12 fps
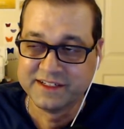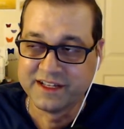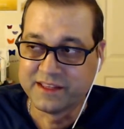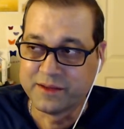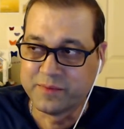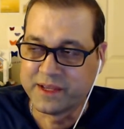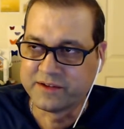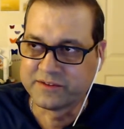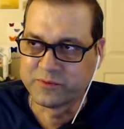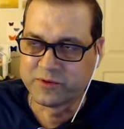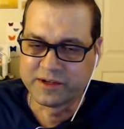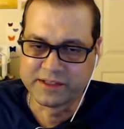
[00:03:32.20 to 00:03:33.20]

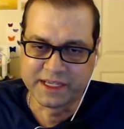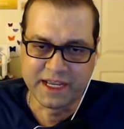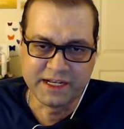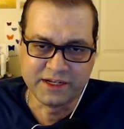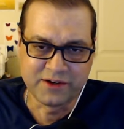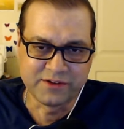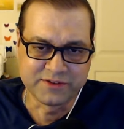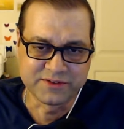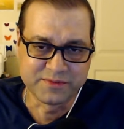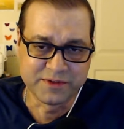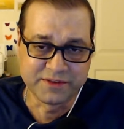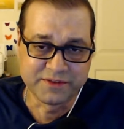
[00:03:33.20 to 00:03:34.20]
somewhere around like $80 a
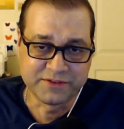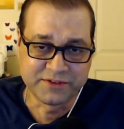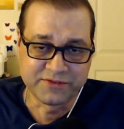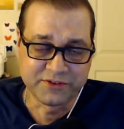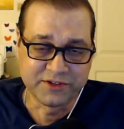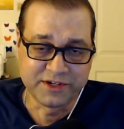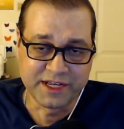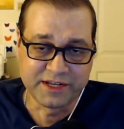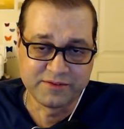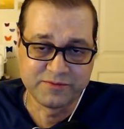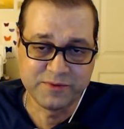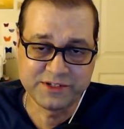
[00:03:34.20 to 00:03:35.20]
month just for internet,
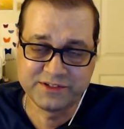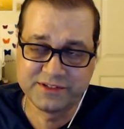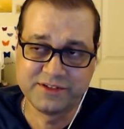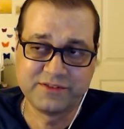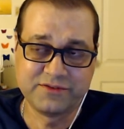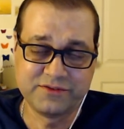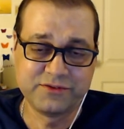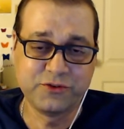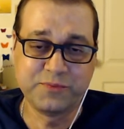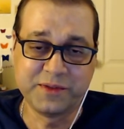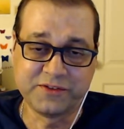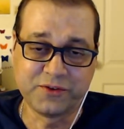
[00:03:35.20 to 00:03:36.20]
which,
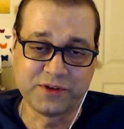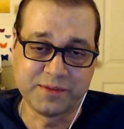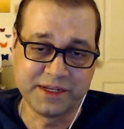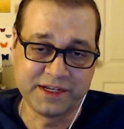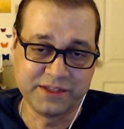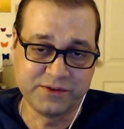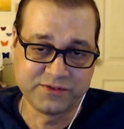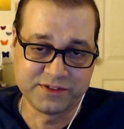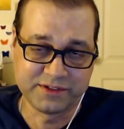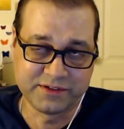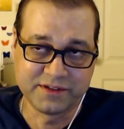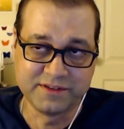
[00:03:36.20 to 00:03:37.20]
truth be told, I mean, I use
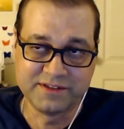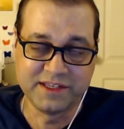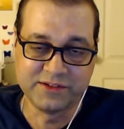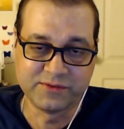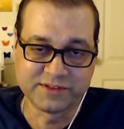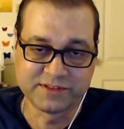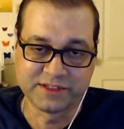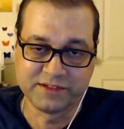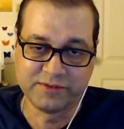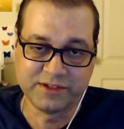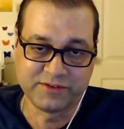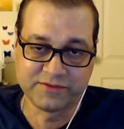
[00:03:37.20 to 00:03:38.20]
it continuously.
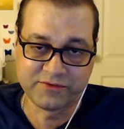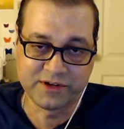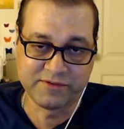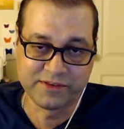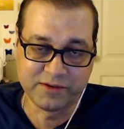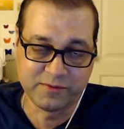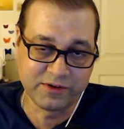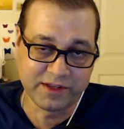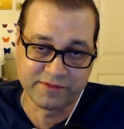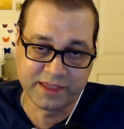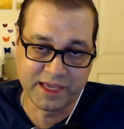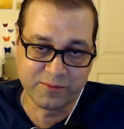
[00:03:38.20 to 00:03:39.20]
We use it for everything. We don't
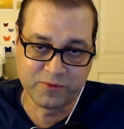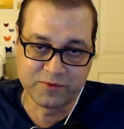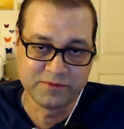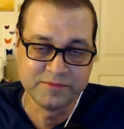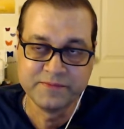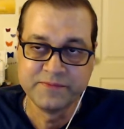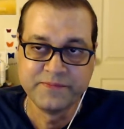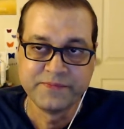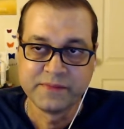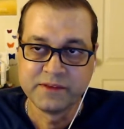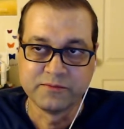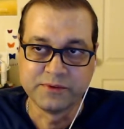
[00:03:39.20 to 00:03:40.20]
have cable.
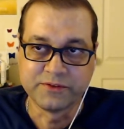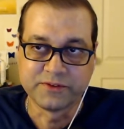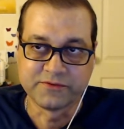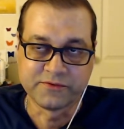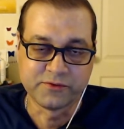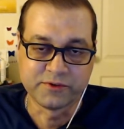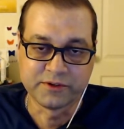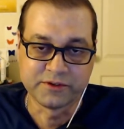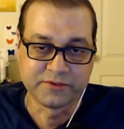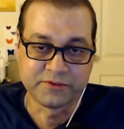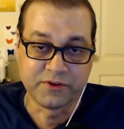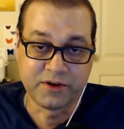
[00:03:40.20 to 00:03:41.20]
We use it for
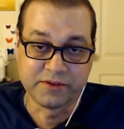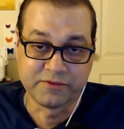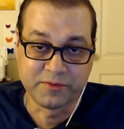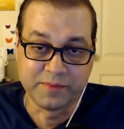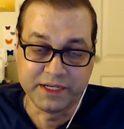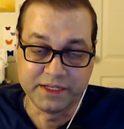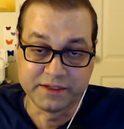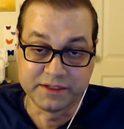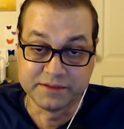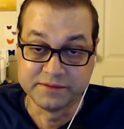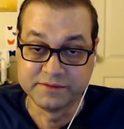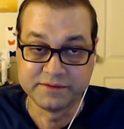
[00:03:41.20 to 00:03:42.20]
all of our
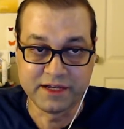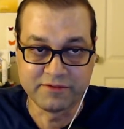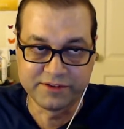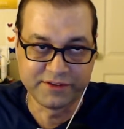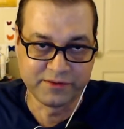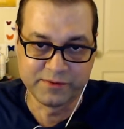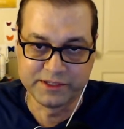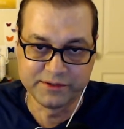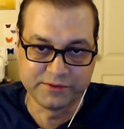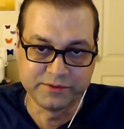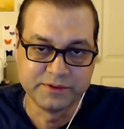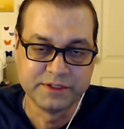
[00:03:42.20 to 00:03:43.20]
media, everything we
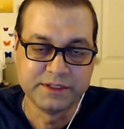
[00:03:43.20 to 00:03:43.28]
do.